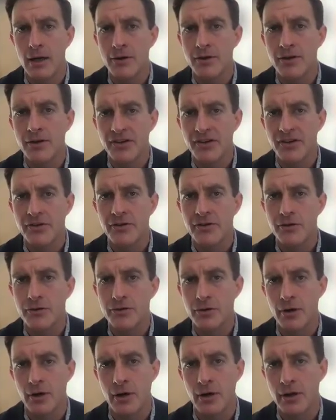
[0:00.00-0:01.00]
disease
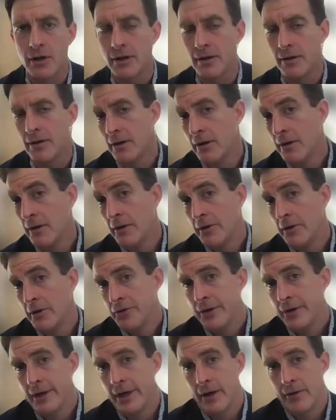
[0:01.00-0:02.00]
control and,
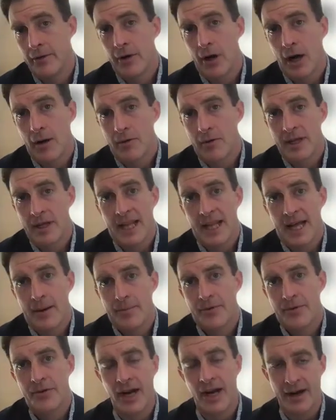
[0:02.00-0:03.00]
not
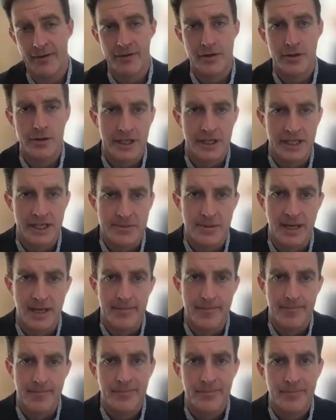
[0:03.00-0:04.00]
relapse after
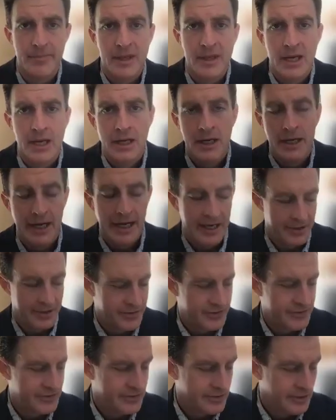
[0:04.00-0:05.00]
transplant.
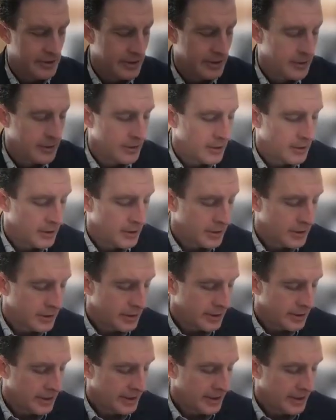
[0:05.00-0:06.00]
It's
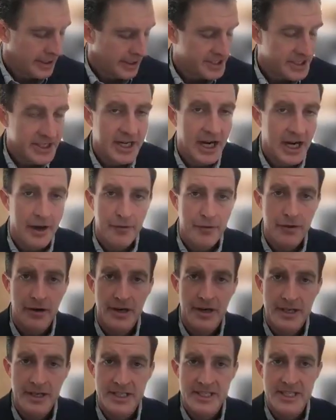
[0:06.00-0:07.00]
a tough
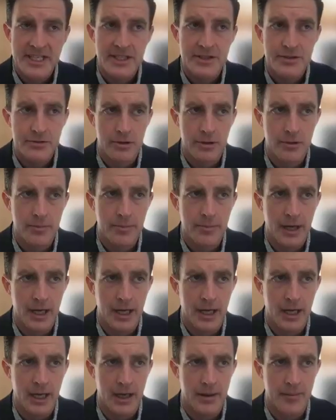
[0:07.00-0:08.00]
disease group.
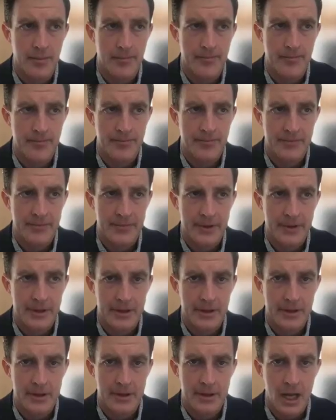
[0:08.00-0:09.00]

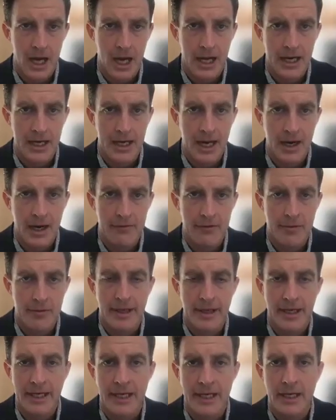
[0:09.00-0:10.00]
Not
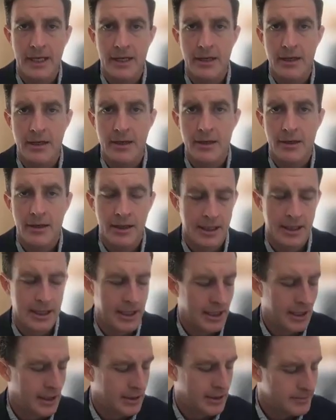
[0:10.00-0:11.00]
everybody,
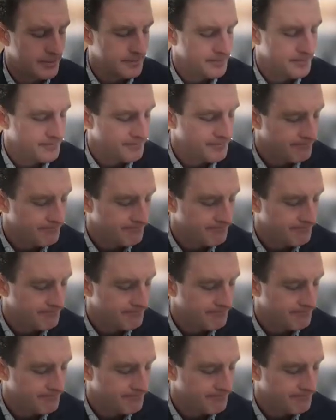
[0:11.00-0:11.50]
it's